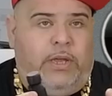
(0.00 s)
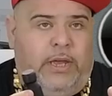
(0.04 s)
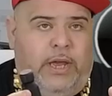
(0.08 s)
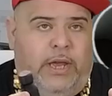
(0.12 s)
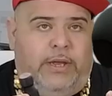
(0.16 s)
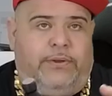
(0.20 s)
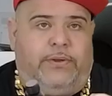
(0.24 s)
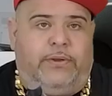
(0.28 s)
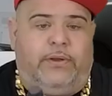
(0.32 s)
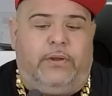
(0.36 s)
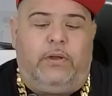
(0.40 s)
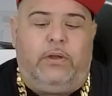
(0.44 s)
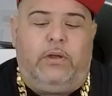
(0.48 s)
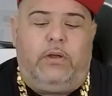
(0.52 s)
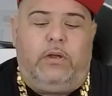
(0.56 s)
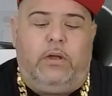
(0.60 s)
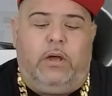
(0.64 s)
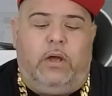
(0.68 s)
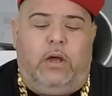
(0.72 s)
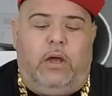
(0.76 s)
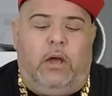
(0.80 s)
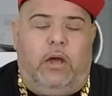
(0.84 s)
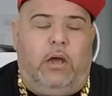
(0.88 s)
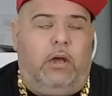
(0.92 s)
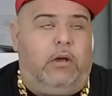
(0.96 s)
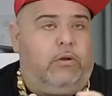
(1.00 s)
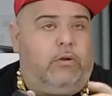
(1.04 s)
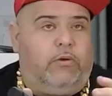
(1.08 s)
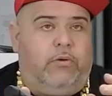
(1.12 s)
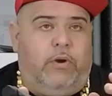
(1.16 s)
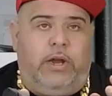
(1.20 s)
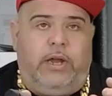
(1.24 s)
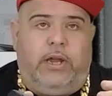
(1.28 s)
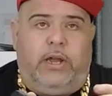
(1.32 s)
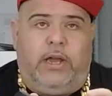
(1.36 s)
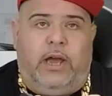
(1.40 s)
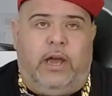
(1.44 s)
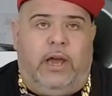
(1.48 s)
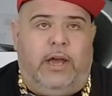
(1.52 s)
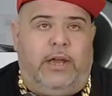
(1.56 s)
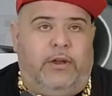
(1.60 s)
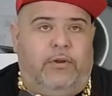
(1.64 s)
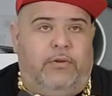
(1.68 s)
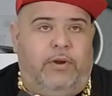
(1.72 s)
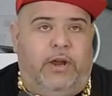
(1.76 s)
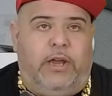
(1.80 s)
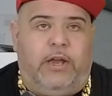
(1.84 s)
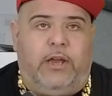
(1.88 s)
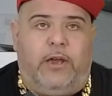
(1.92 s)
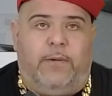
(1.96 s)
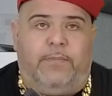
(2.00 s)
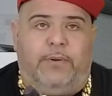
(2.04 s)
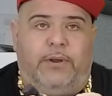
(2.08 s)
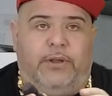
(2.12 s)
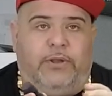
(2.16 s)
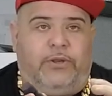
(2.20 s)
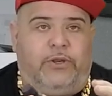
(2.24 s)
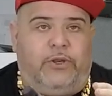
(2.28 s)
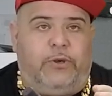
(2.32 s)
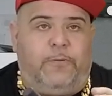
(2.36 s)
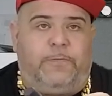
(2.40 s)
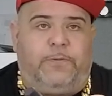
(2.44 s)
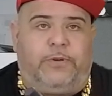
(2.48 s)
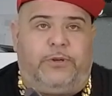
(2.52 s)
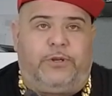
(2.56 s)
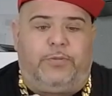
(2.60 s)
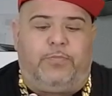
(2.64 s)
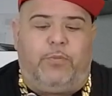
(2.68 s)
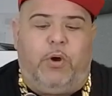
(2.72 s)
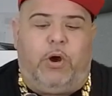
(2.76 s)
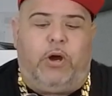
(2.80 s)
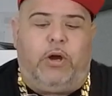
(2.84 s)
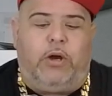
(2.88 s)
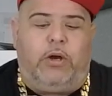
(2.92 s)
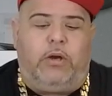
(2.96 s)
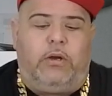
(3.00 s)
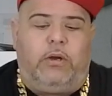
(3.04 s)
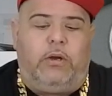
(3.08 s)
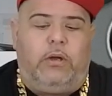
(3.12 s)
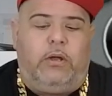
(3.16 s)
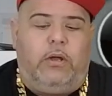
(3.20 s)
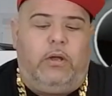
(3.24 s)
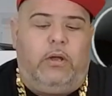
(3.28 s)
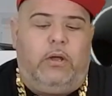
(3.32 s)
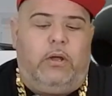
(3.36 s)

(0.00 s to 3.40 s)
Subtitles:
Yes, great guy, great company, super smart.